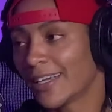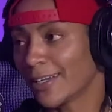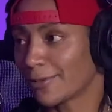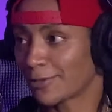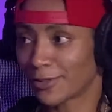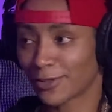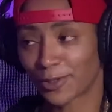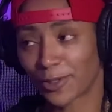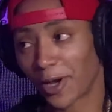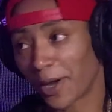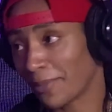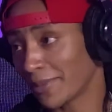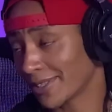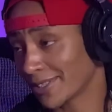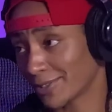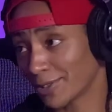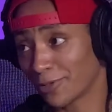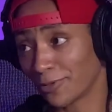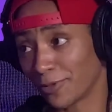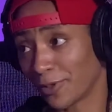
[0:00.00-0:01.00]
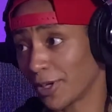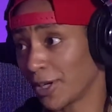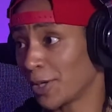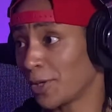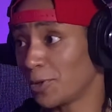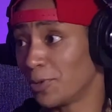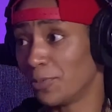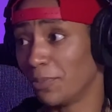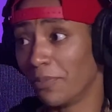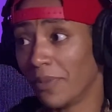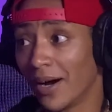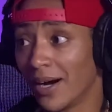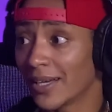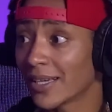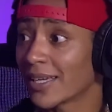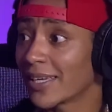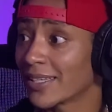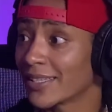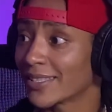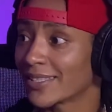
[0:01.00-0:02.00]
I just call myself a
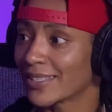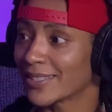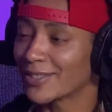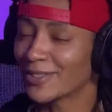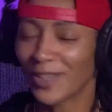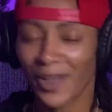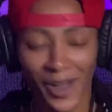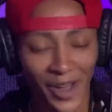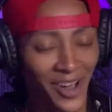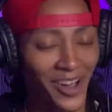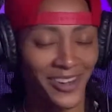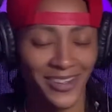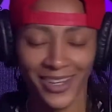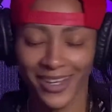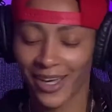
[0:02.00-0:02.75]
humongous.